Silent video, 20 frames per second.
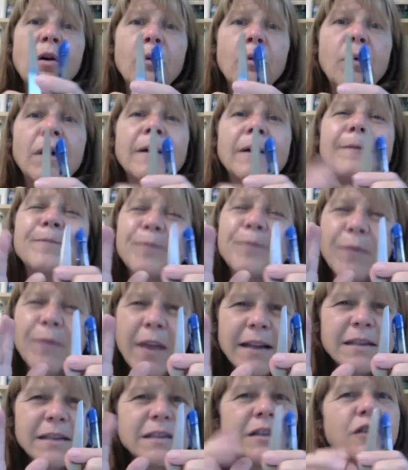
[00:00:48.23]
Well,
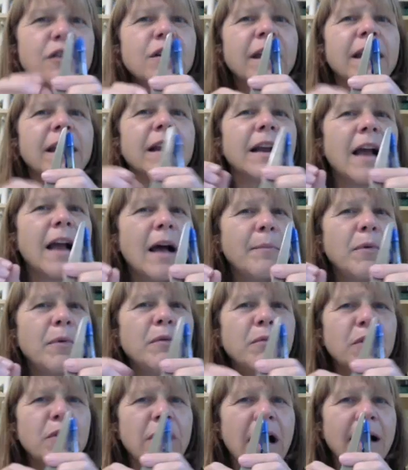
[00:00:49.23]
let's look at a couple
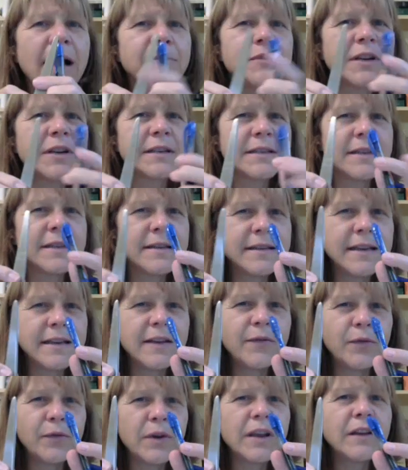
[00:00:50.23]
more objects and see
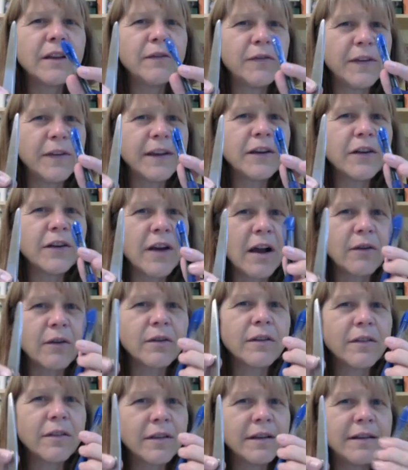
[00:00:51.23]
if we can figure out
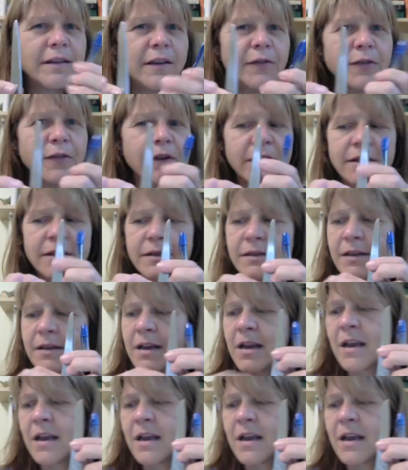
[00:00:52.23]
the difference.